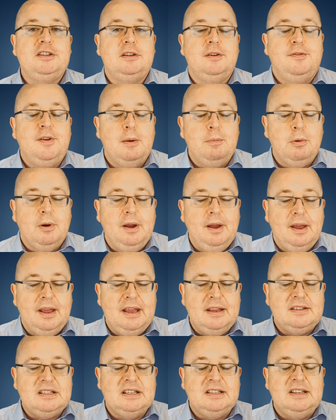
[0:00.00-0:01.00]
of February,
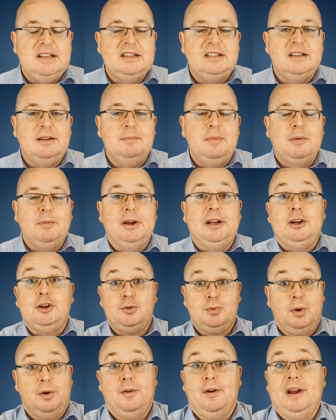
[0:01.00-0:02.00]
it's a distant memory because
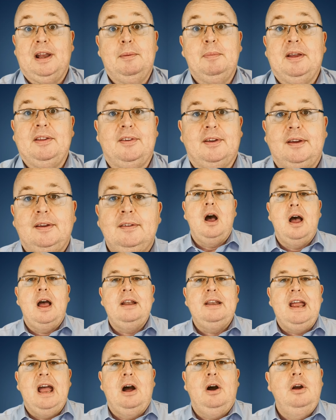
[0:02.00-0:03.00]
we're really busy.
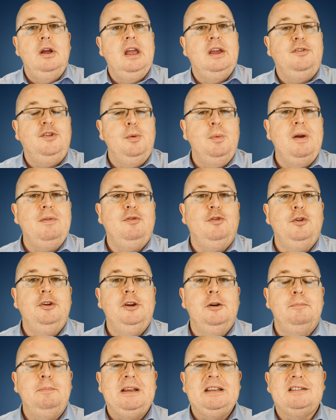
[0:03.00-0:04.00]
Now, if you went through
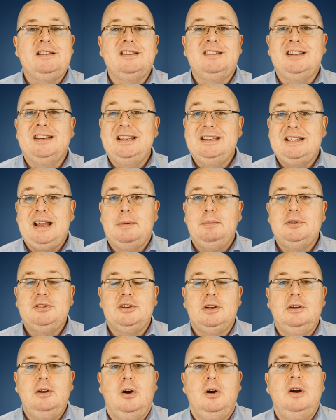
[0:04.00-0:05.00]
your business, and this happens
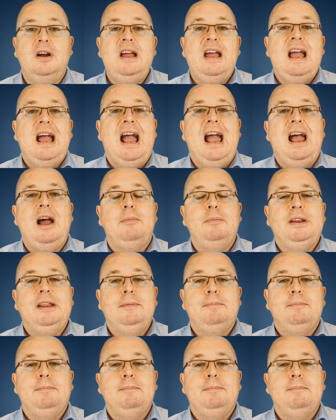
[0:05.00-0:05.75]
a lot, how many